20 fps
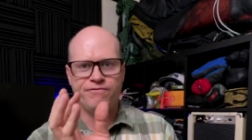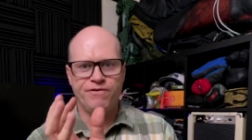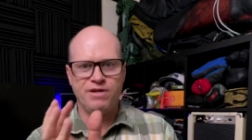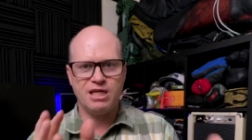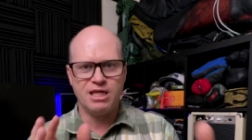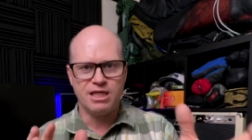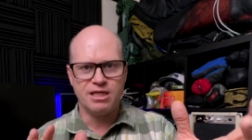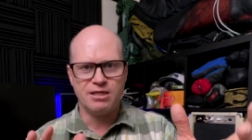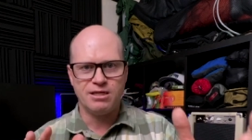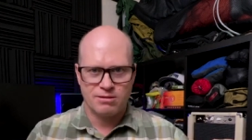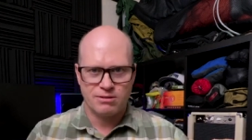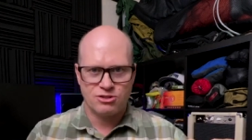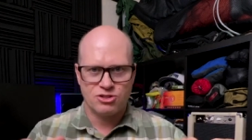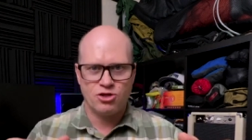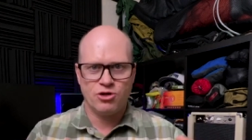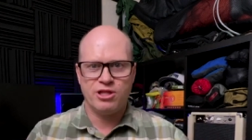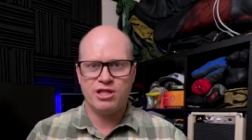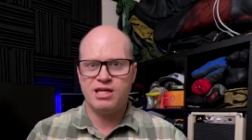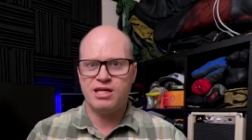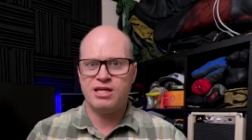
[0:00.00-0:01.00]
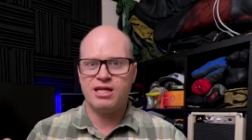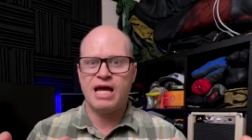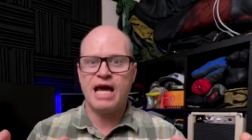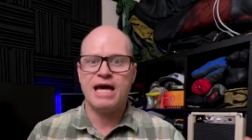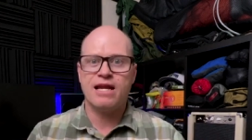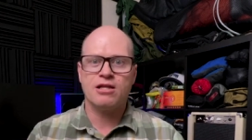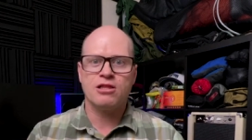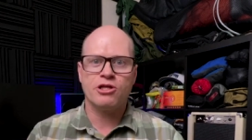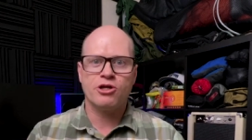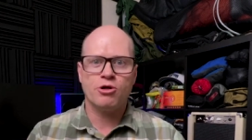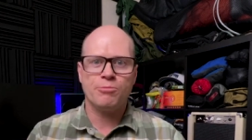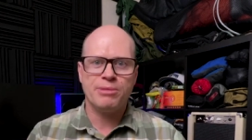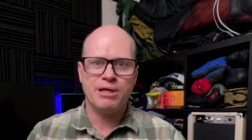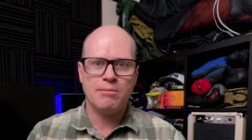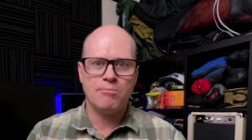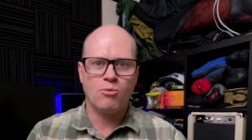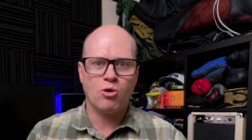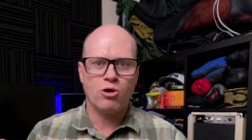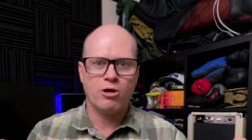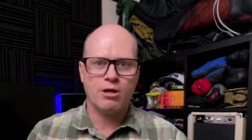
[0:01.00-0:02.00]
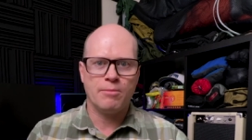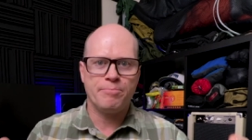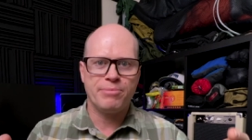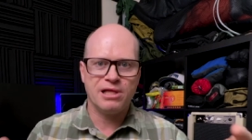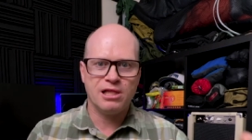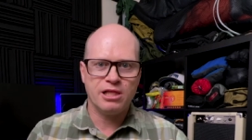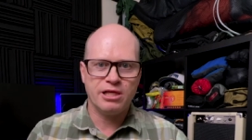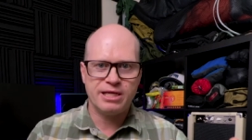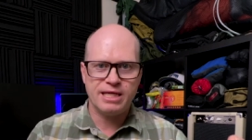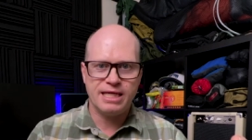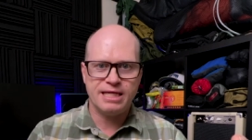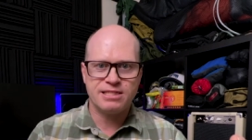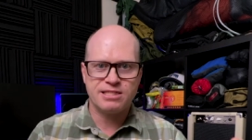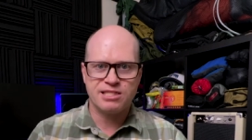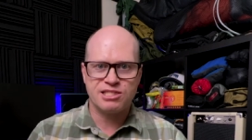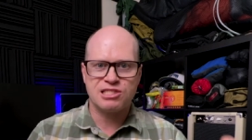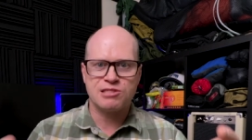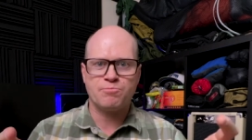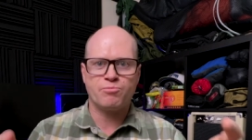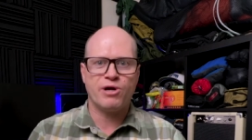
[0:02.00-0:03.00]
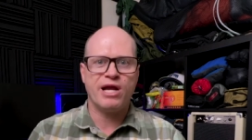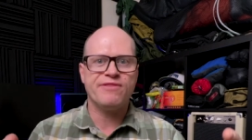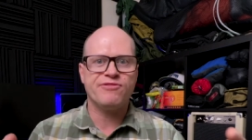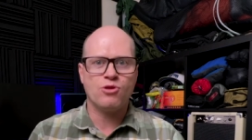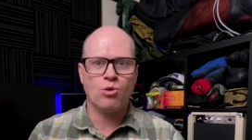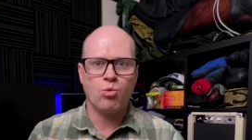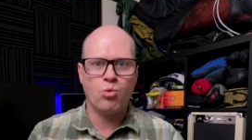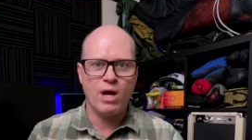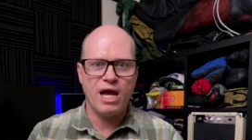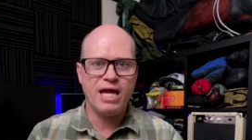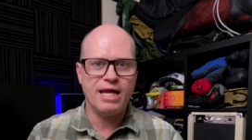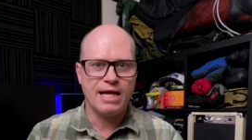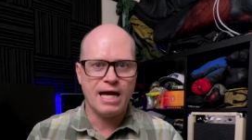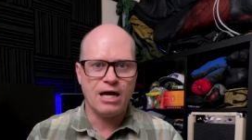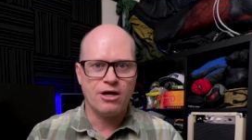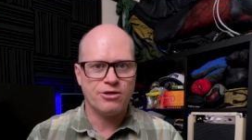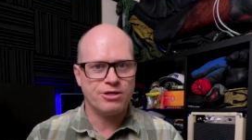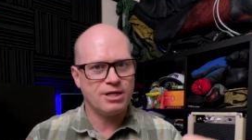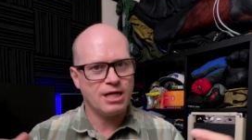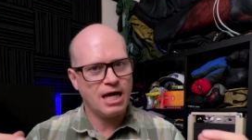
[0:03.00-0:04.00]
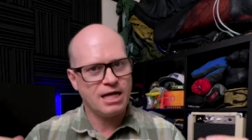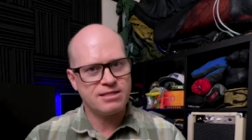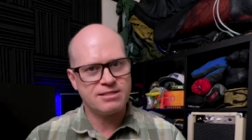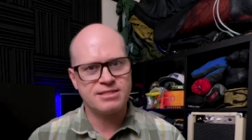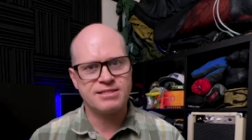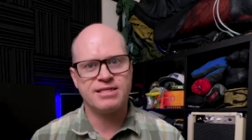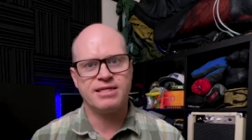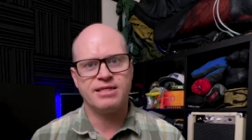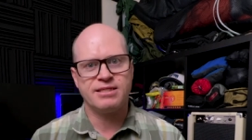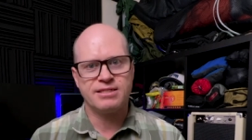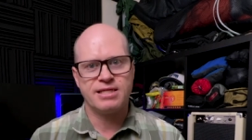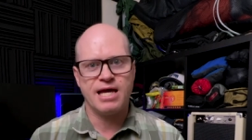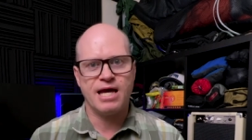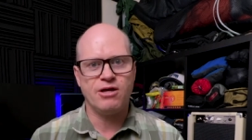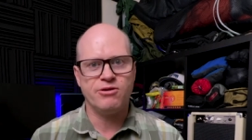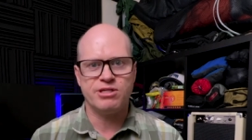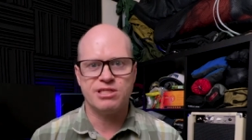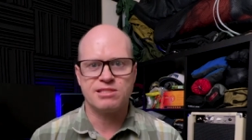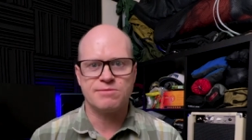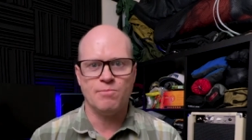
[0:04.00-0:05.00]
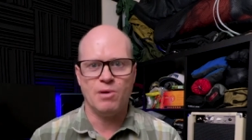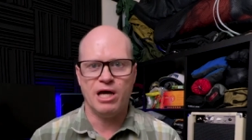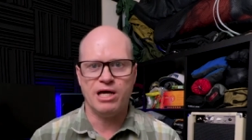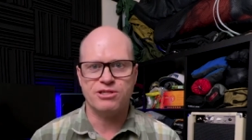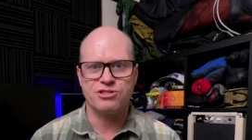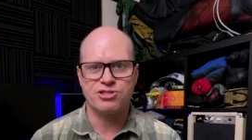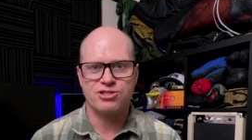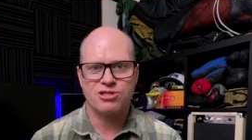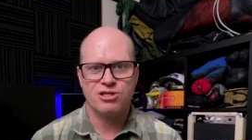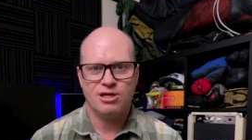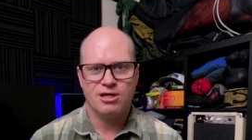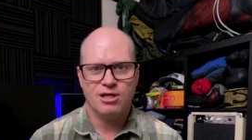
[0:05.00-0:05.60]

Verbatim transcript: feet so that it had a little bit more ability to spread the weight out and not sink down as much.